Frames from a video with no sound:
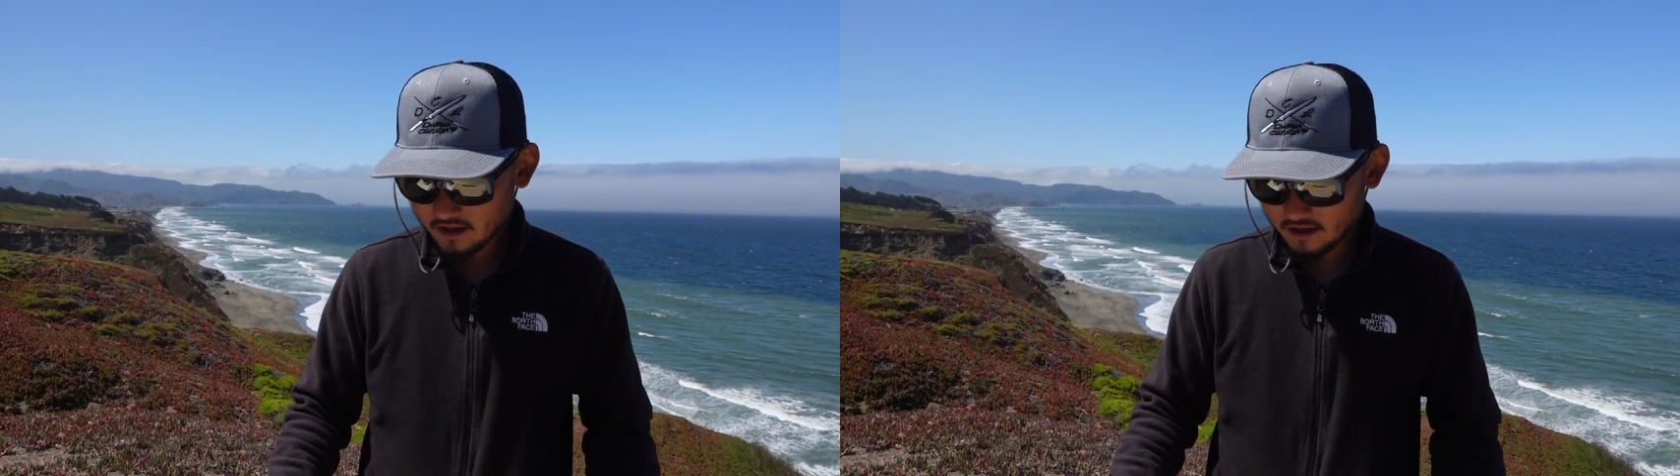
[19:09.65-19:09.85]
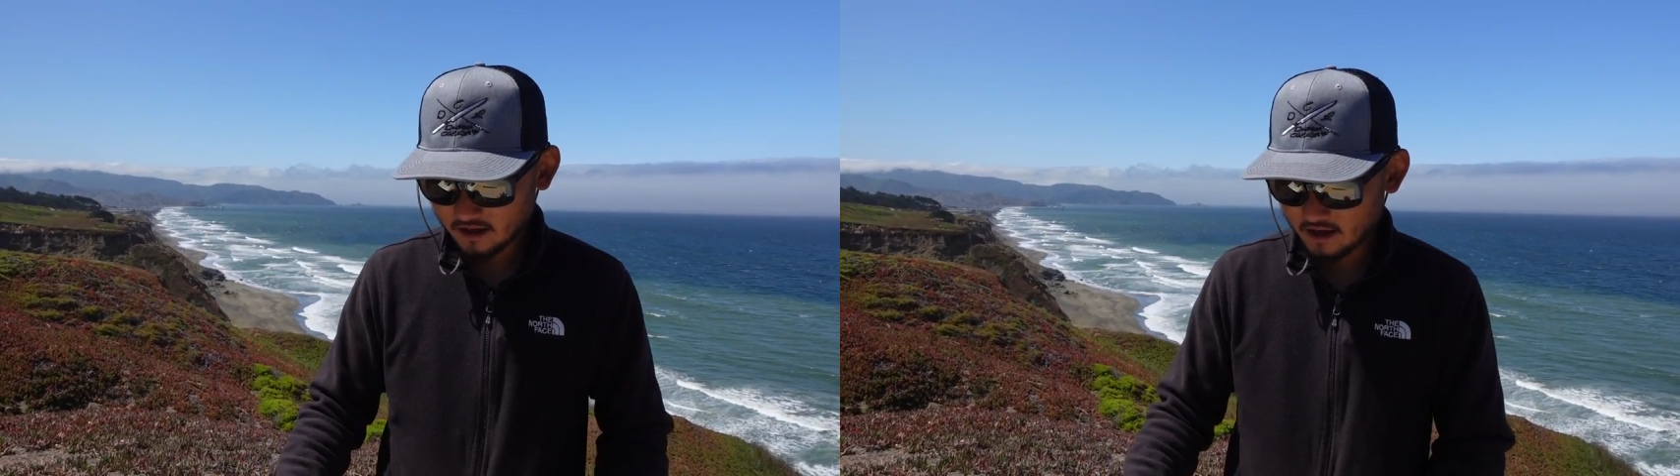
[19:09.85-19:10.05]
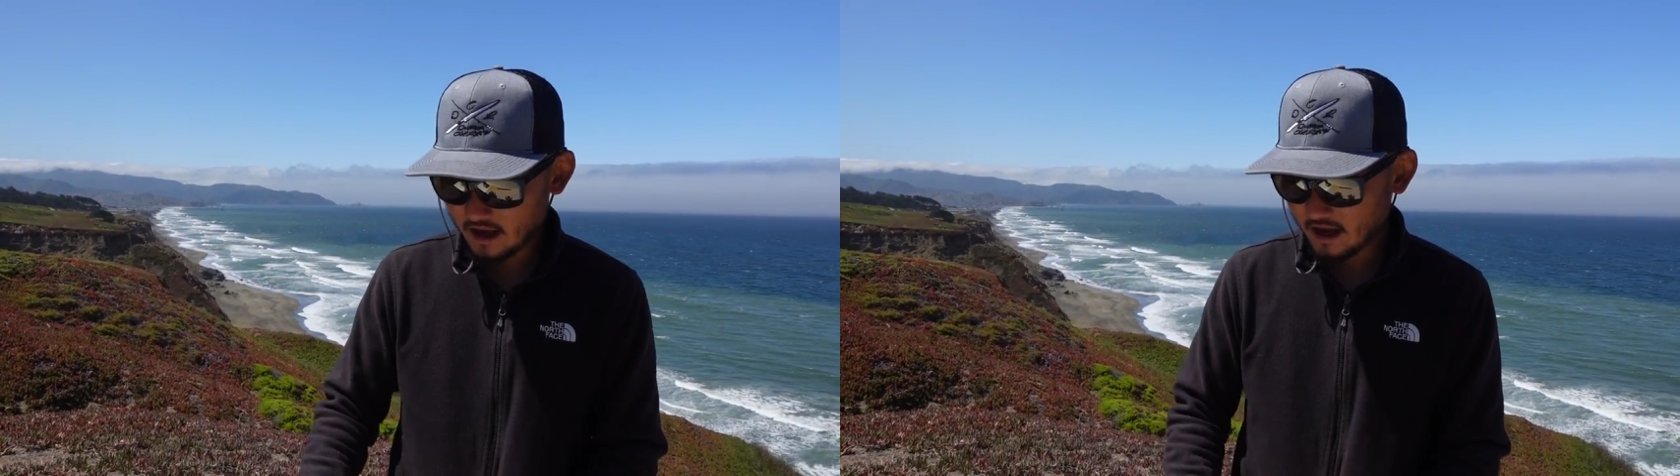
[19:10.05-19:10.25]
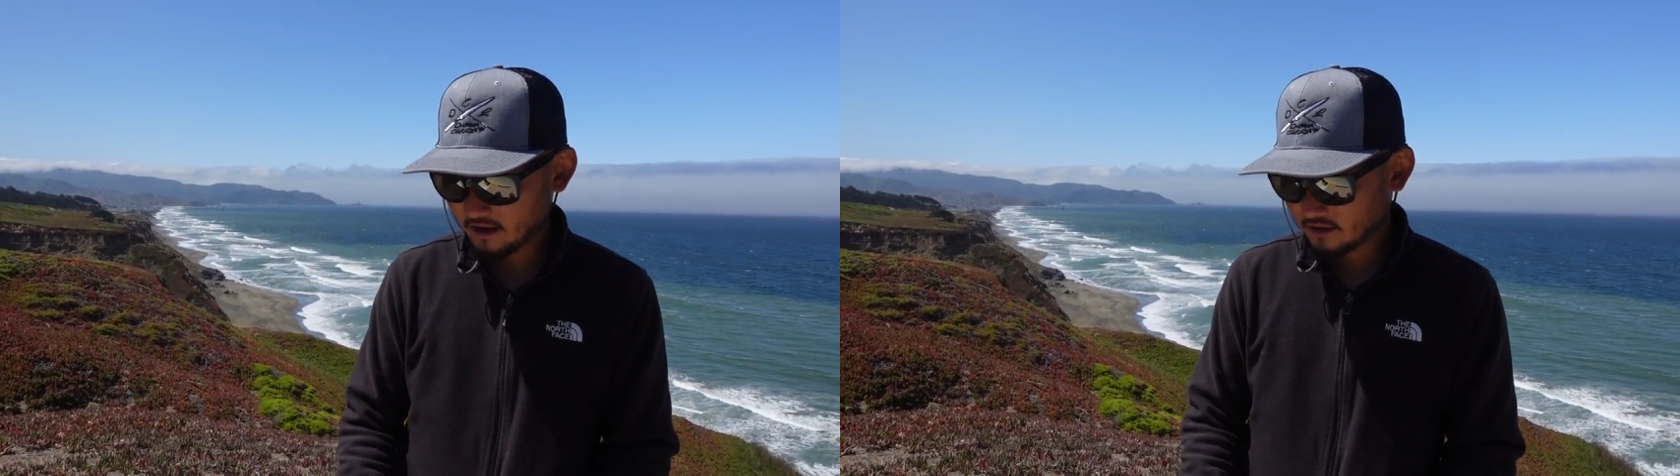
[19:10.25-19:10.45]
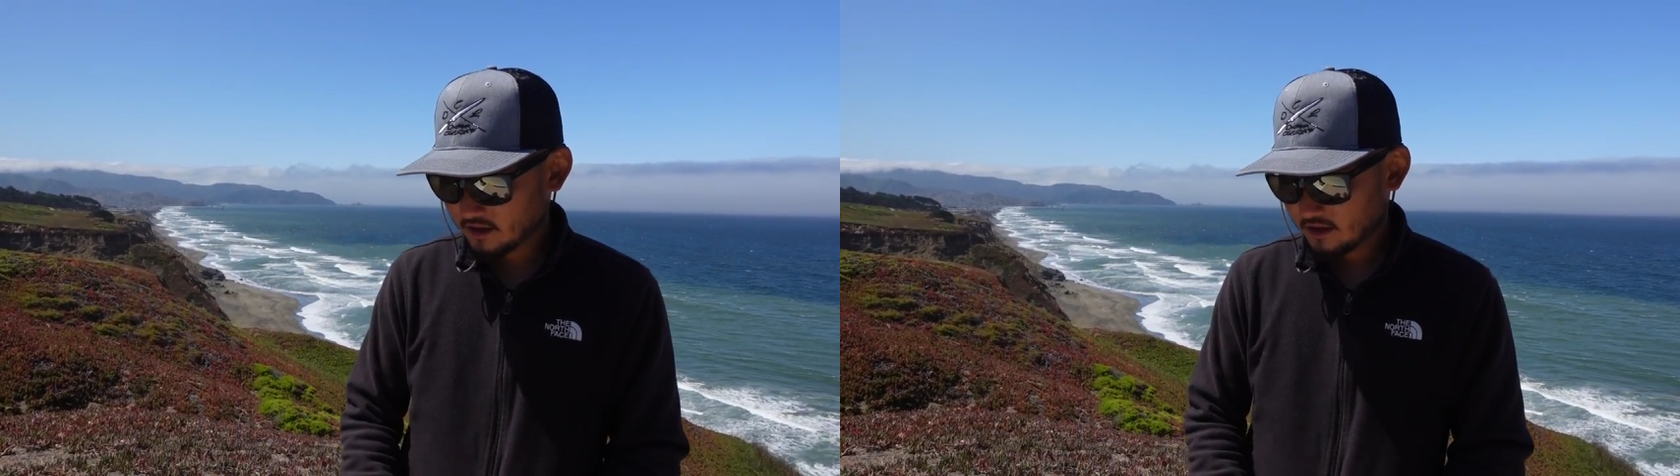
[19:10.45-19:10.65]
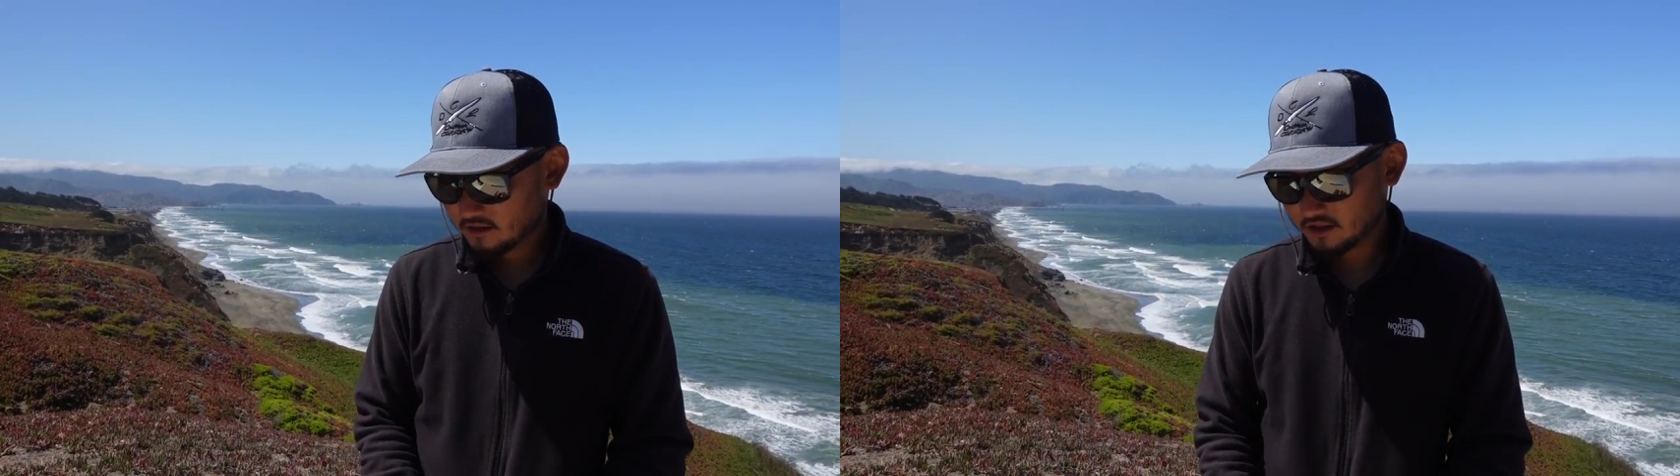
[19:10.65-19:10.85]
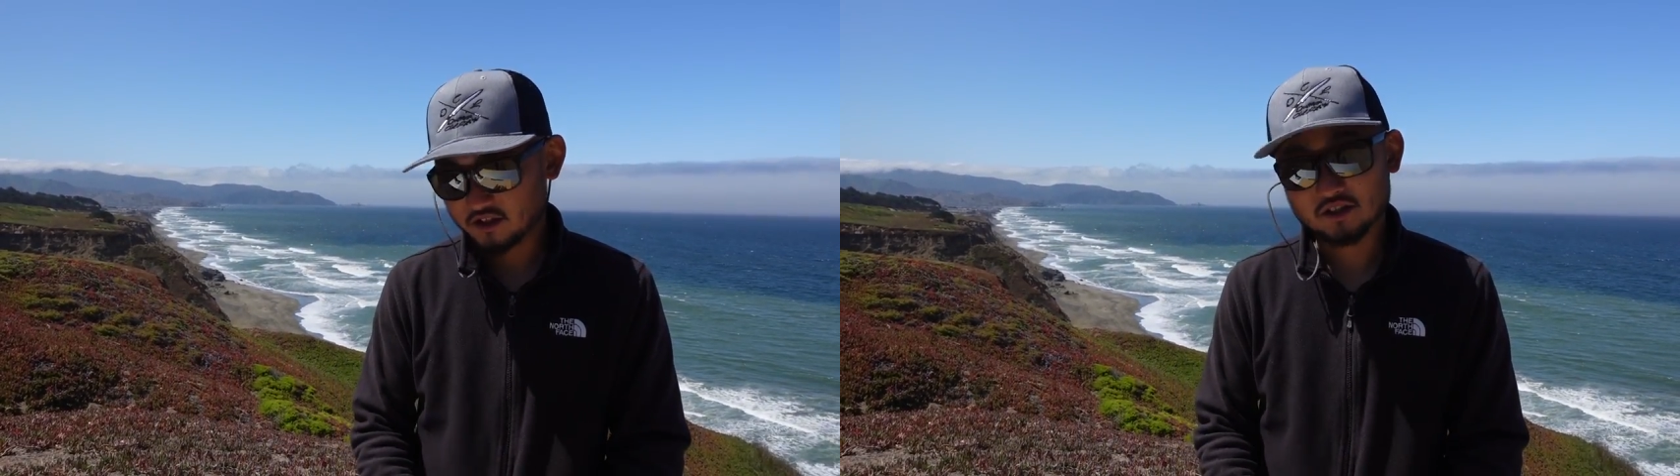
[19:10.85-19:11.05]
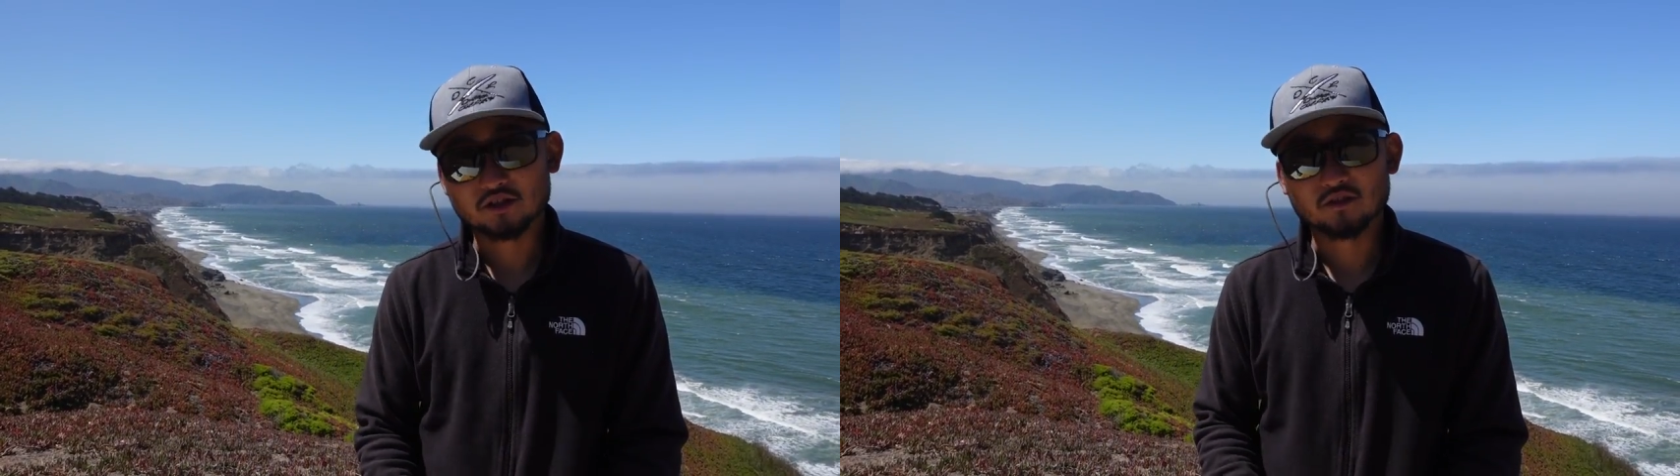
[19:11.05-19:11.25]
uh, and just
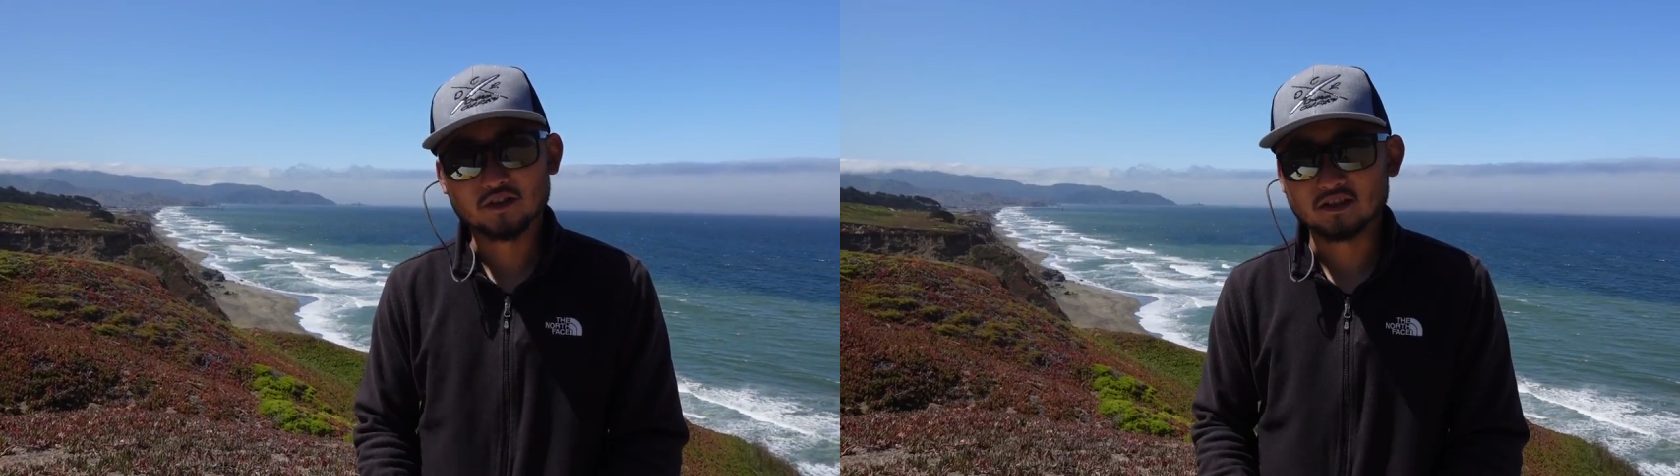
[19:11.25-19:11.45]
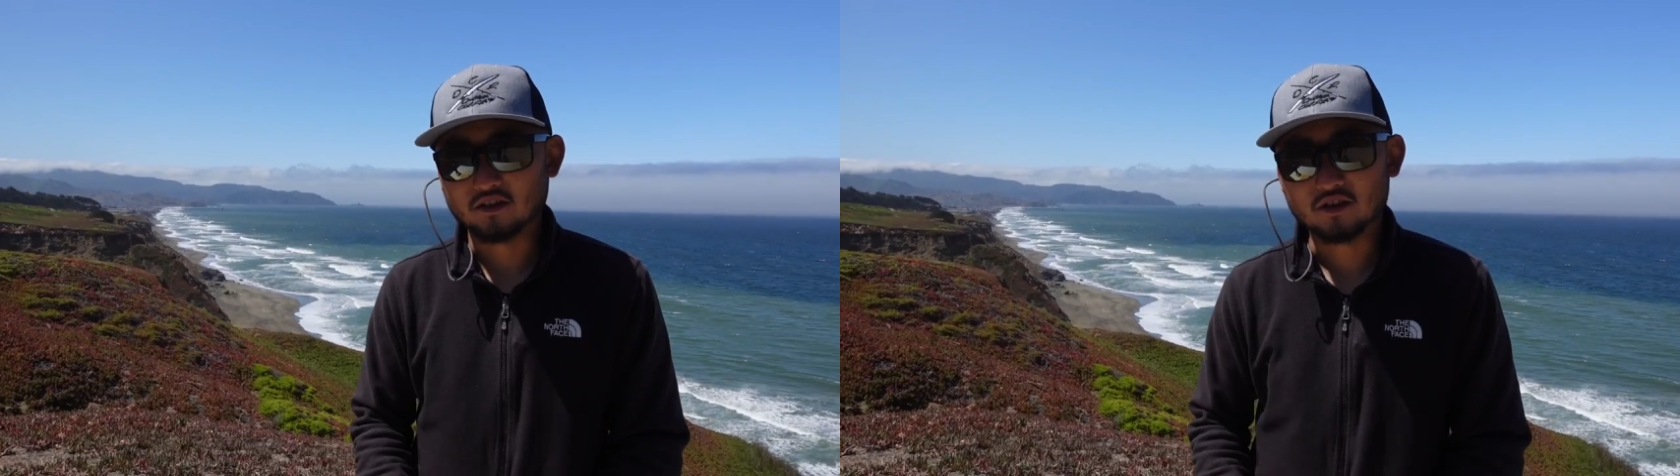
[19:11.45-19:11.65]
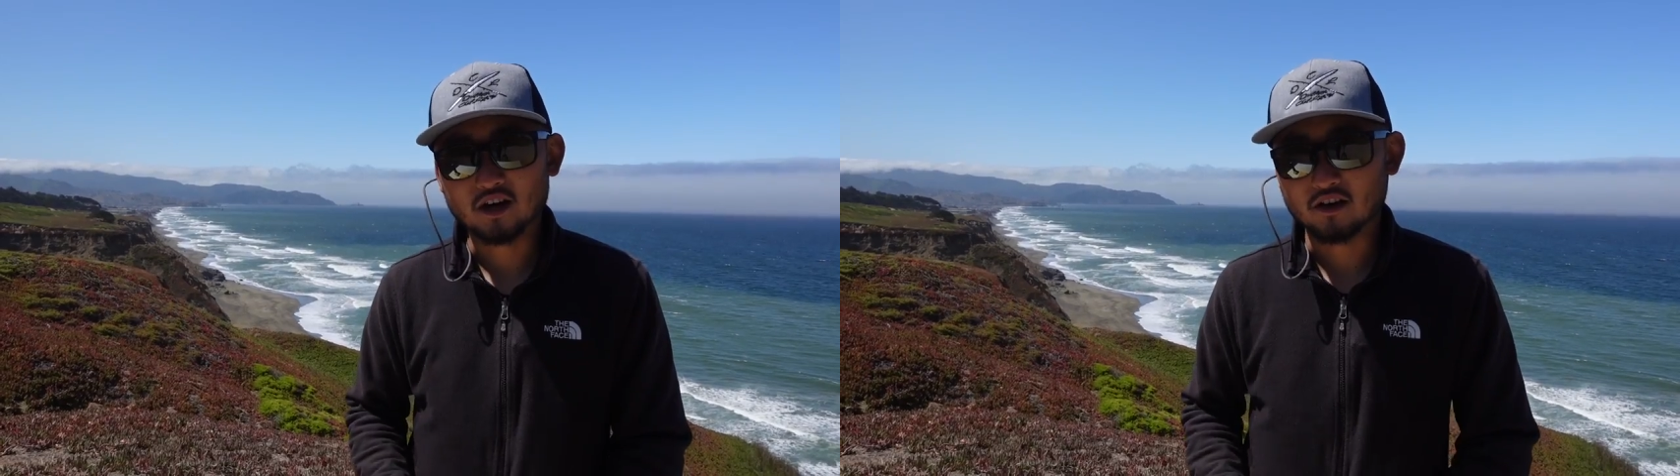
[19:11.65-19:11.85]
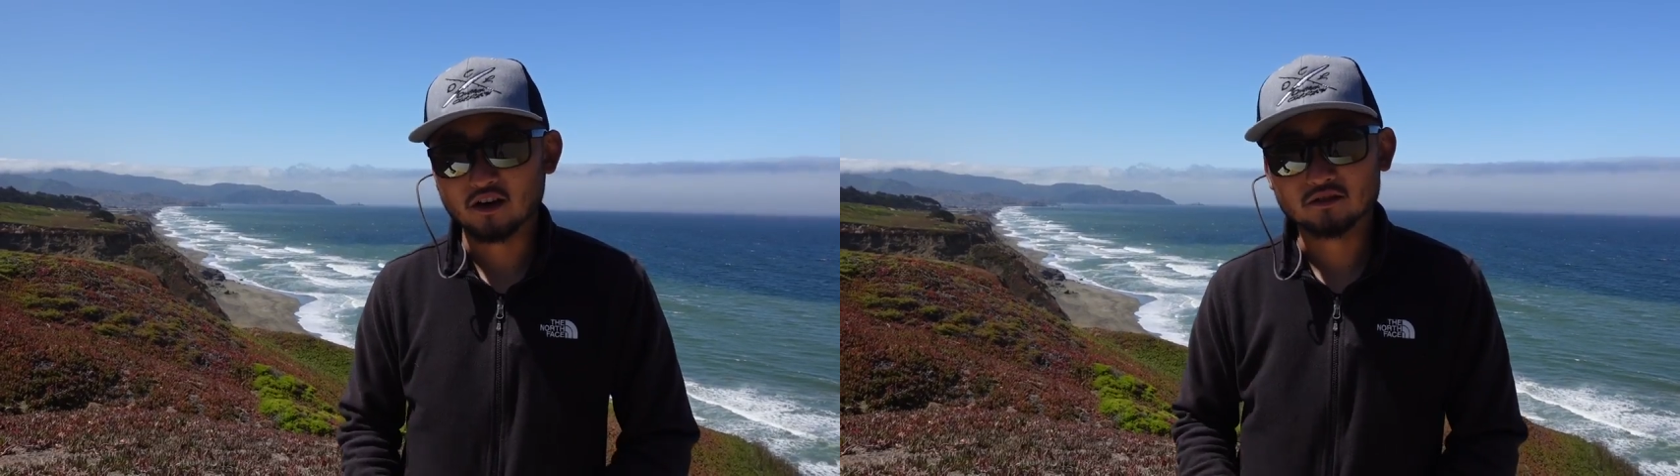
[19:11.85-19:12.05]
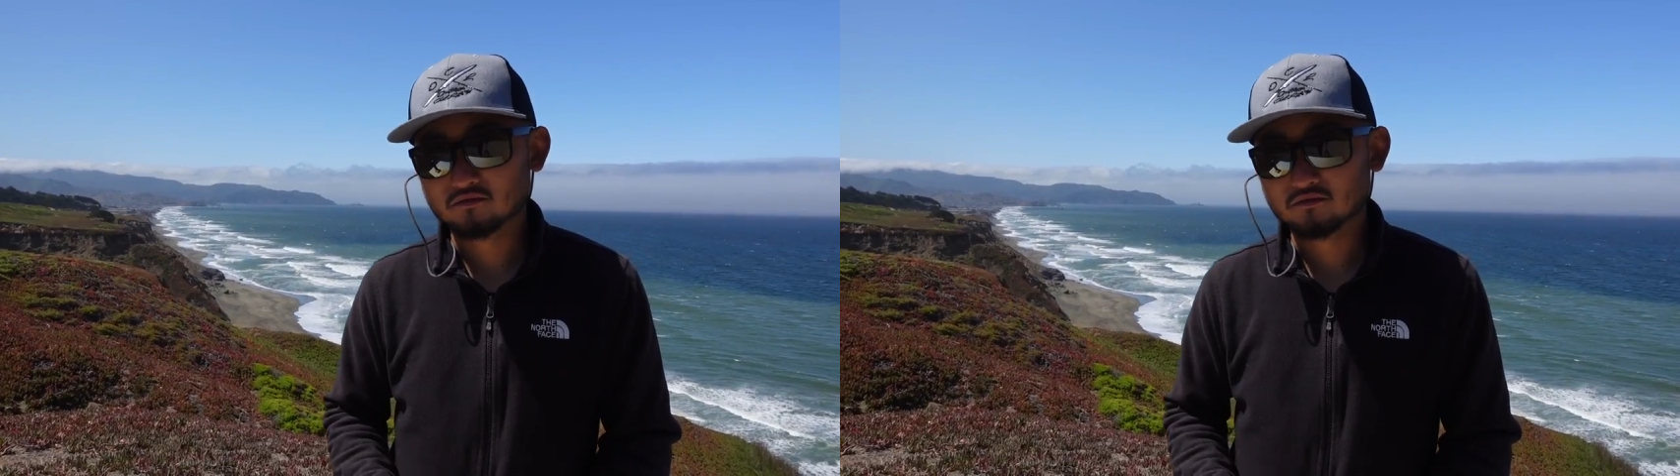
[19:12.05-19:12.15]
the surface that you cut on,